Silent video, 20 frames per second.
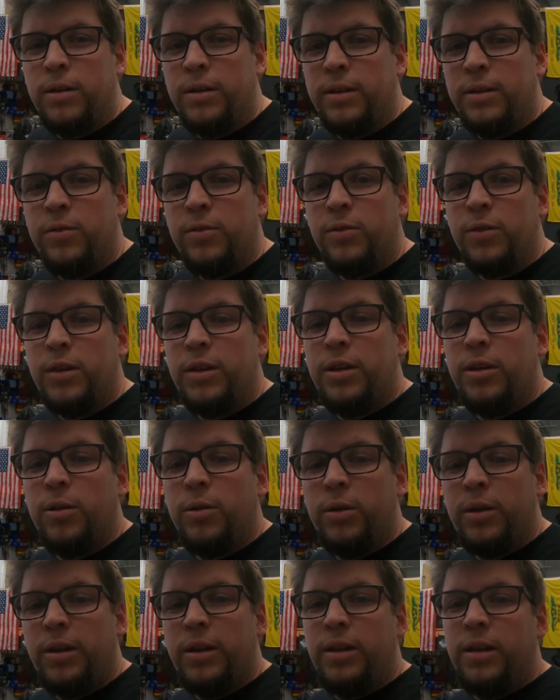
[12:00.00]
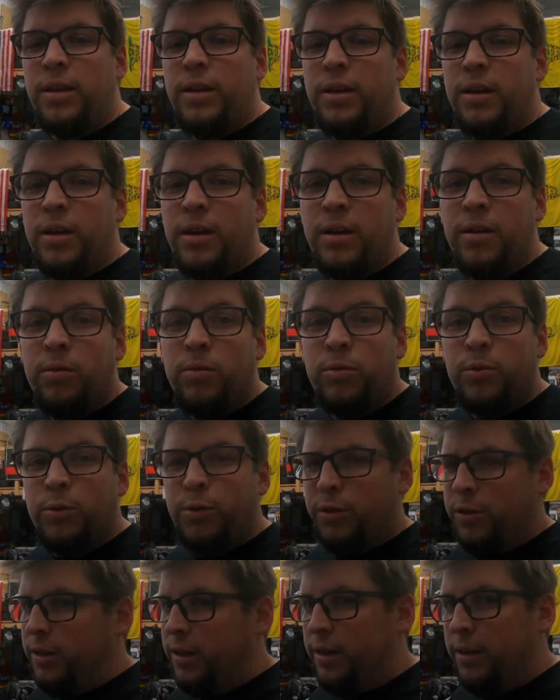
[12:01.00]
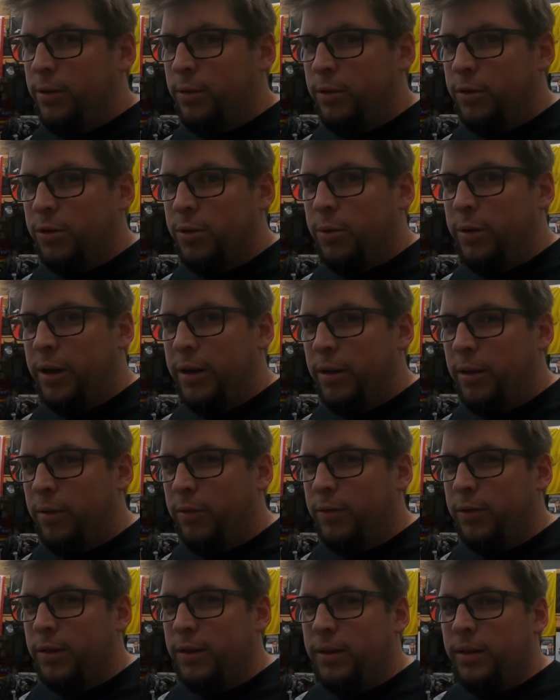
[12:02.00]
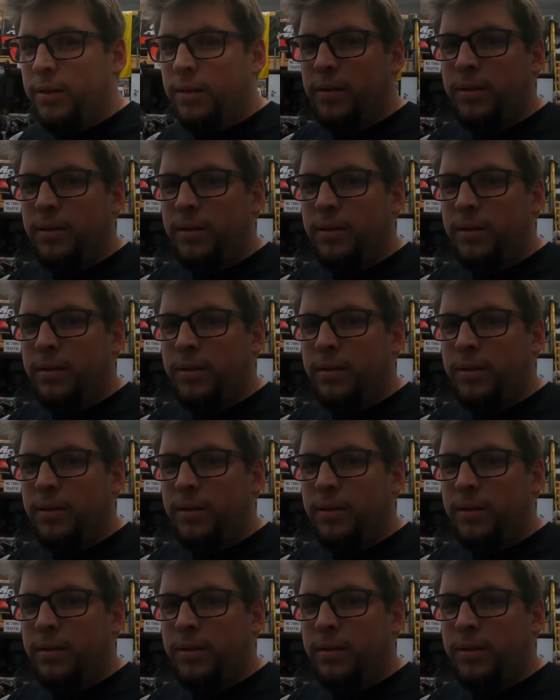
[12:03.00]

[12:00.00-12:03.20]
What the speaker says: this video, and we'll see you at Shootout hopefully.